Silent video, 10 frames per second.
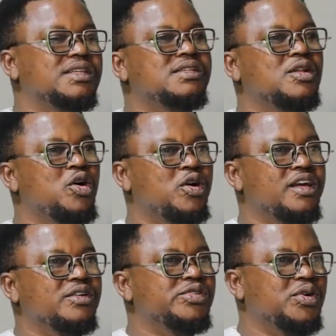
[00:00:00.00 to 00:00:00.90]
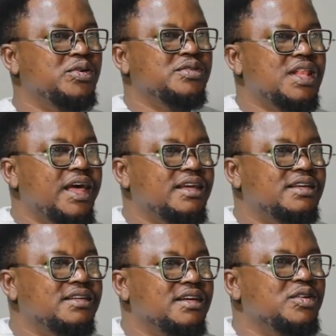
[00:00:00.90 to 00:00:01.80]
say it's long and thorough, it's like
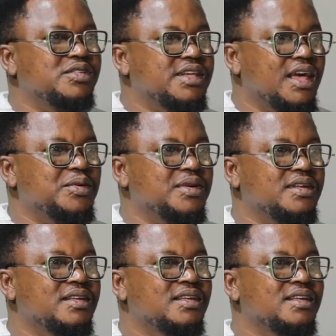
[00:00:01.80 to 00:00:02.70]
it looks scary.